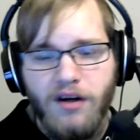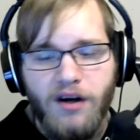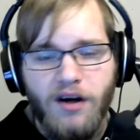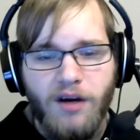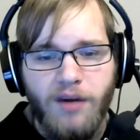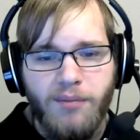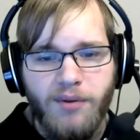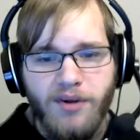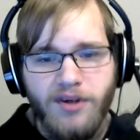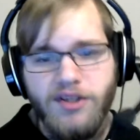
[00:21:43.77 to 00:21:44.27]

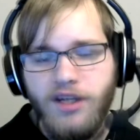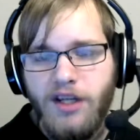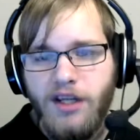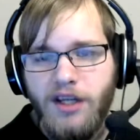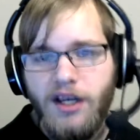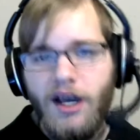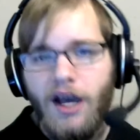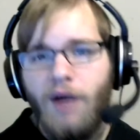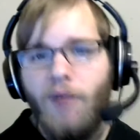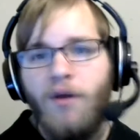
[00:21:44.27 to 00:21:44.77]

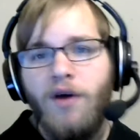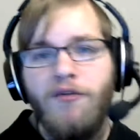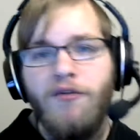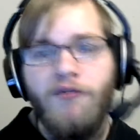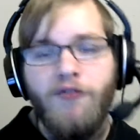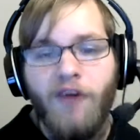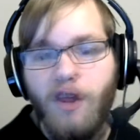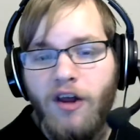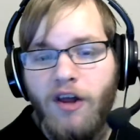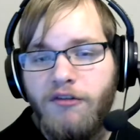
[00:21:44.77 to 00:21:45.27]
Personally, I want
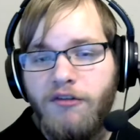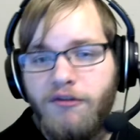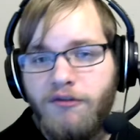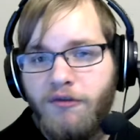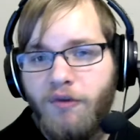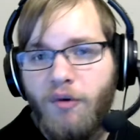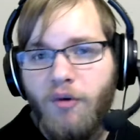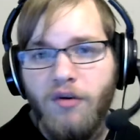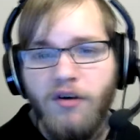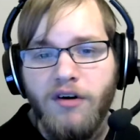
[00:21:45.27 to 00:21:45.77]
Fallout
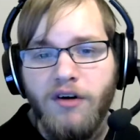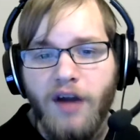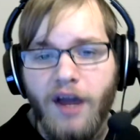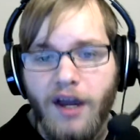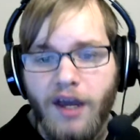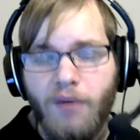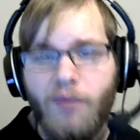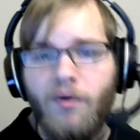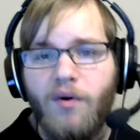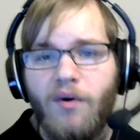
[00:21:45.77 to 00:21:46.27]
4
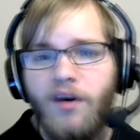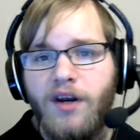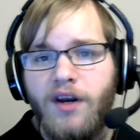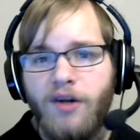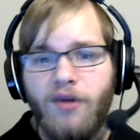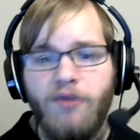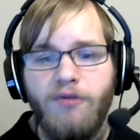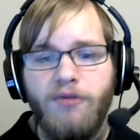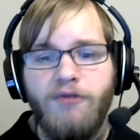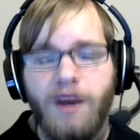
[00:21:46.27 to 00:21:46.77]
and I want
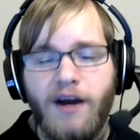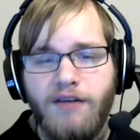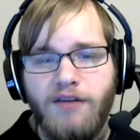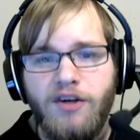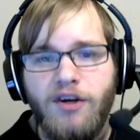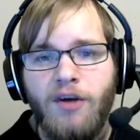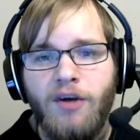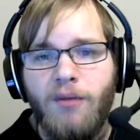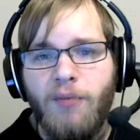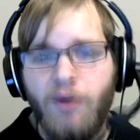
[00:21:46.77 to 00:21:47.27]
Halo 5
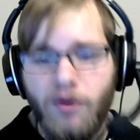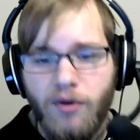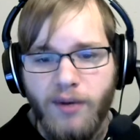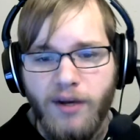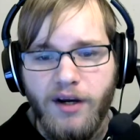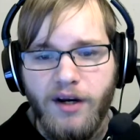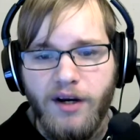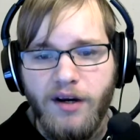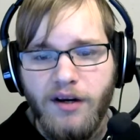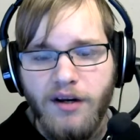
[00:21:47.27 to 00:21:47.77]
to come out
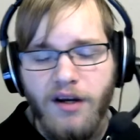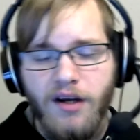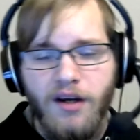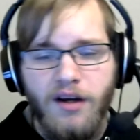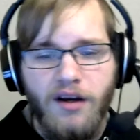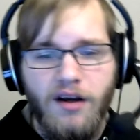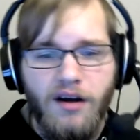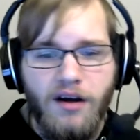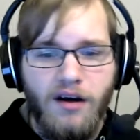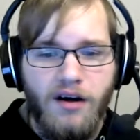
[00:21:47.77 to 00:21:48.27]
quicker.
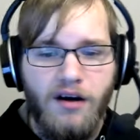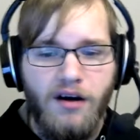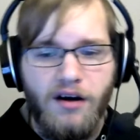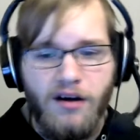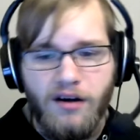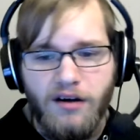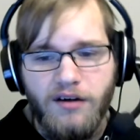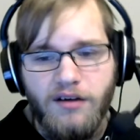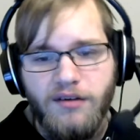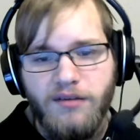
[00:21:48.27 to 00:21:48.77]

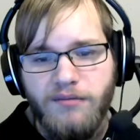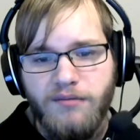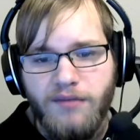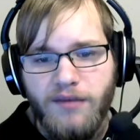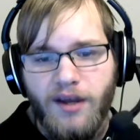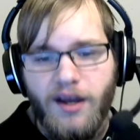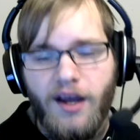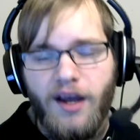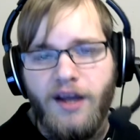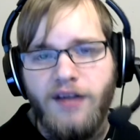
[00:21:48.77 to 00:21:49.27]

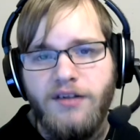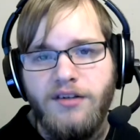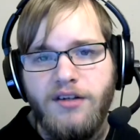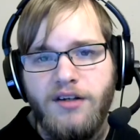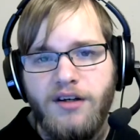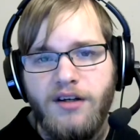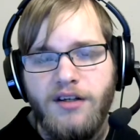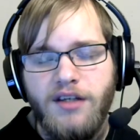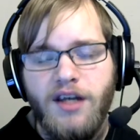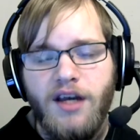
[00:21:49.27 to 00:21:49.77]

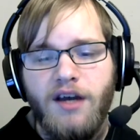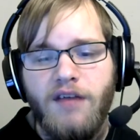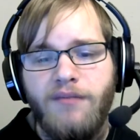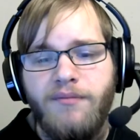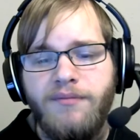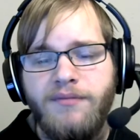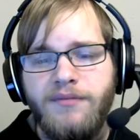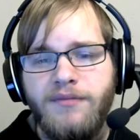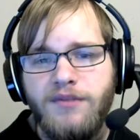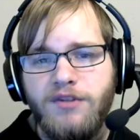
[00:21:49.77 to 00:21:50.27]
Yeah,
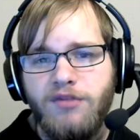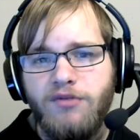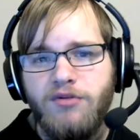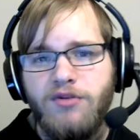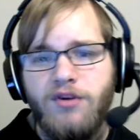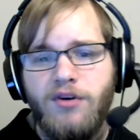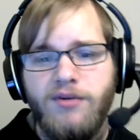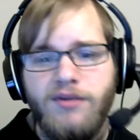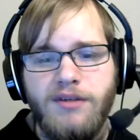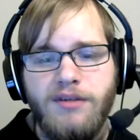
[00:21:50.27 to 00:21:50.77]
so
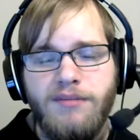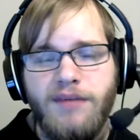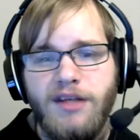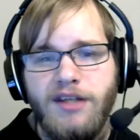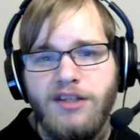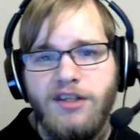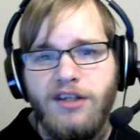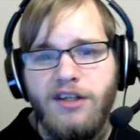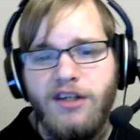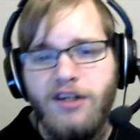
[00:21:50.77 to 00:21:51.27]
as always, I'm
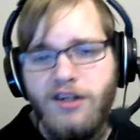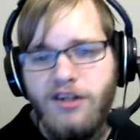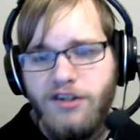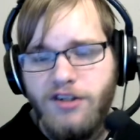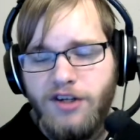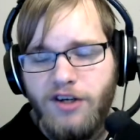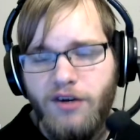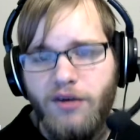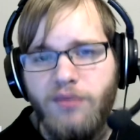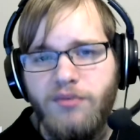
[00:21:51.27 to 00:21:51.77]

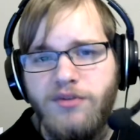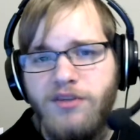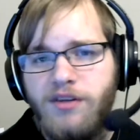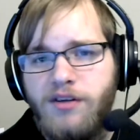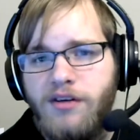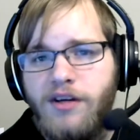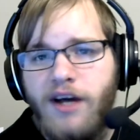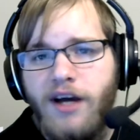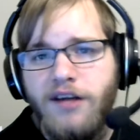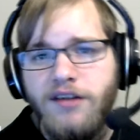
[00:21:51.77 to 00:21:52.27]
Masculinish, and I hope to see
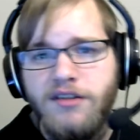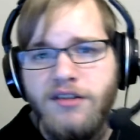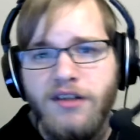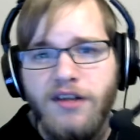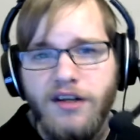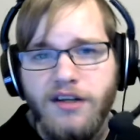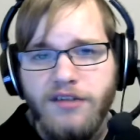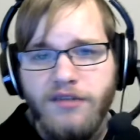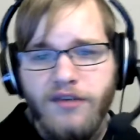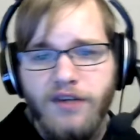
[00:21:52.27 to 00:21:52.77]
you guys in the
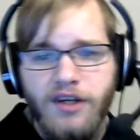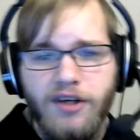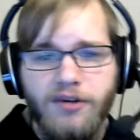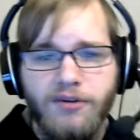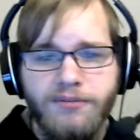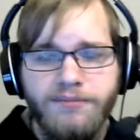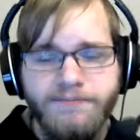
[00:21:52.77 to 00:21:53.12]
next video.